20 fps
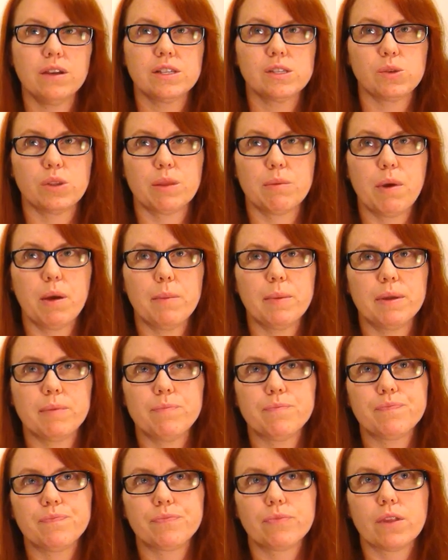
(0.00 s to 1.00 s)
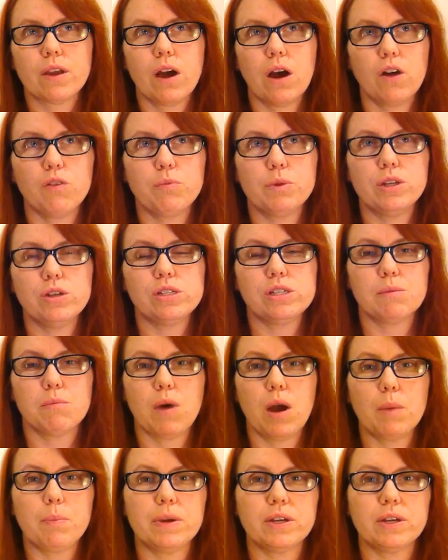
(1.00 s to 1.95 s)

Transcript: So at the moment, I've been using my